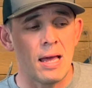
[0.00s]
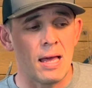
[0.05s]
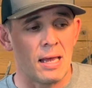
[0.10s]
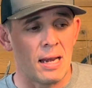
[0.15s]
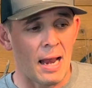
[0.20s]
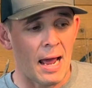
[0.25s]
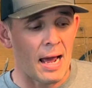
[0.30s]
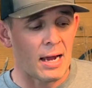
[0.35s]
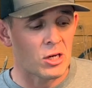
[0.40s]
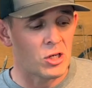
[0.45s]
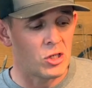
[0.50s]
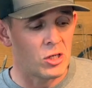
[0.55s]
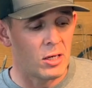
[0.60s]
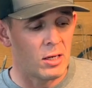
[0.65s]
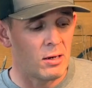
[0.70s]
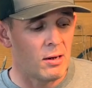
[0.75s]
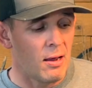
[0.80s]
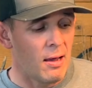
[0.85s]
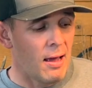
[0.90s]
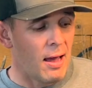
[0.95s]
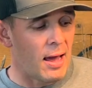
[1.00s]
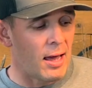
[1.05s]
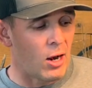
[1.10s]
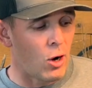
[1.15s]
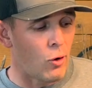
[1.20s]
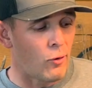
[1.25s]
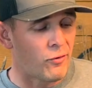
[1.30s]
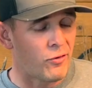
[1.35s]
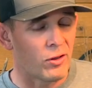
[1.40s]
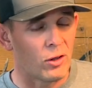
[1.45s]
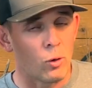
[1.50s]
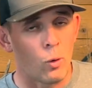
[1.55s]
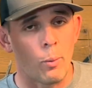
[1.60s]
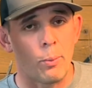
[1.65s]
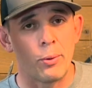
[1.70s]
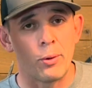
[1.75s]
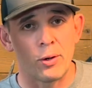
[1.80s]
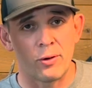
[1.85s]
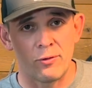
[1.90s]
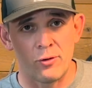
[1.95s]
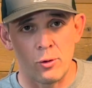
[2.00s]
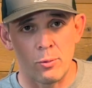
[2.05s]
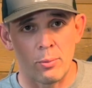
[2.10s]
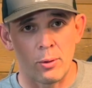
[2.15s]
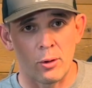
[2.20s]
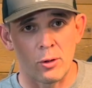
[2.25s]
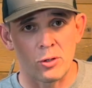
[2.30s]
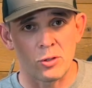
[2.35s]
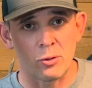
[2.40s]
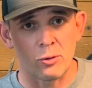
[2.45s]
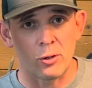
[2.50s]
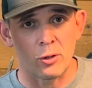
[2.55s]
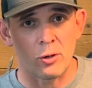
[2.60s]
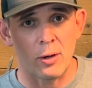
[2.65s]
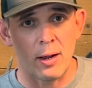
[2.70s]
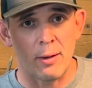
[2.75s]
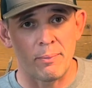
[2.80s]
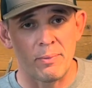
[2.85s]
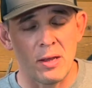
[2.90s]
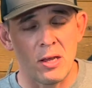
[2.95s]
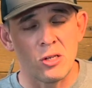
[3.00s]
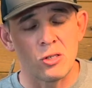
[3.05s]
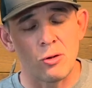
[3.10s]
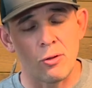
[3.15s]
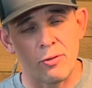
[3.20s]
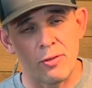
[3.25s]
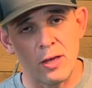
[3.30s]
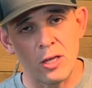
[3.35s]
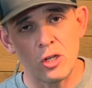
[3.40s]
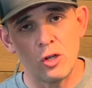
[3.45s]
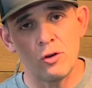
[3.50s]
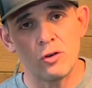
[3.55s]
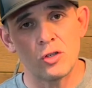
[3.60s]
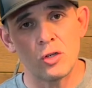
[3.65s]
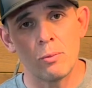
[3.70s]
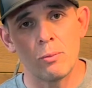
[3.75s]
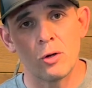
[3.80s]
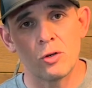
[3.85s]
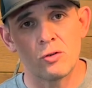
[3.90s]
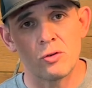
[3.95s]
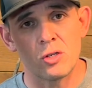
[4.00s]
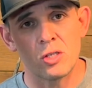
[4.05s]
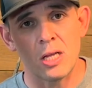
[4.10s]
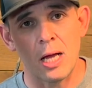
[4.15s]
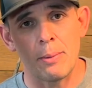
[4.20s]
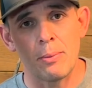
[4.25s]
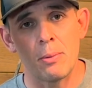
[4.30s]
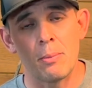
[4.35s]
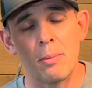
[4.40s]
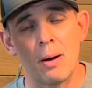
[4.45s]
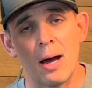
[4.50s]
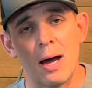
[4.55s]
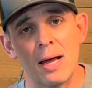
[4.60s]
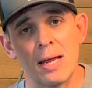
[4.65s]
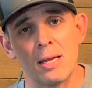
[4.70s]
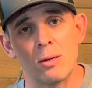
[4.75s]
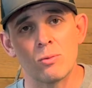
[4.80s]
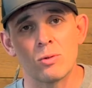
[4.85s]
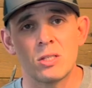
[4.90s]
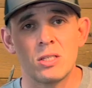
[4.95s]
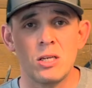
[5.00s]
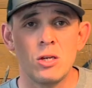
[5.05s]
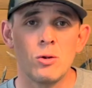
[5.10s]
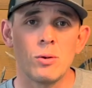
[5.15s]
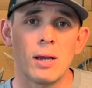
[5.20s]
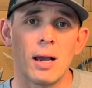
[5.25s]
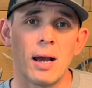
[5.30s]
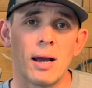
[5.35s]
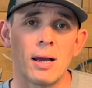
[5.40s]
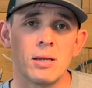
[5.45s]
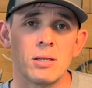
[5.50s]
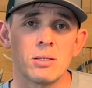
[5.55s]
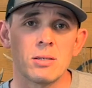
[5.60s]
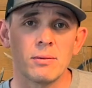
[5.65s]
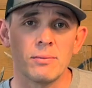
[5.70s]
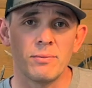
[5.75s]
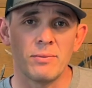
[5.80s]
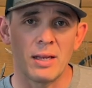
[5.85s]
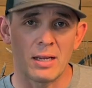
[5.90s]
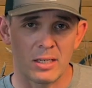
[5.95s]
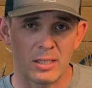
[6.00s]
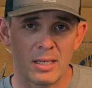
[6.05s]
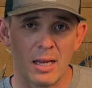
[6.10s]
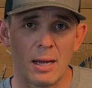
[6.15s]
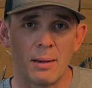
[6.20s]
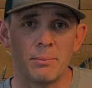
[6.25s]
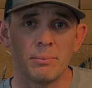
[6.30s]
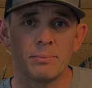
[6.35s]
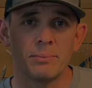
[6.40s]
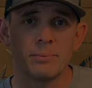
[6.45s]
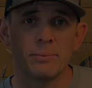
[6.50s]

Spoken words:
in action, and hopefully we'll put a few birds on the ground. So thank you so much for stopping by, and we'll see you guys next time.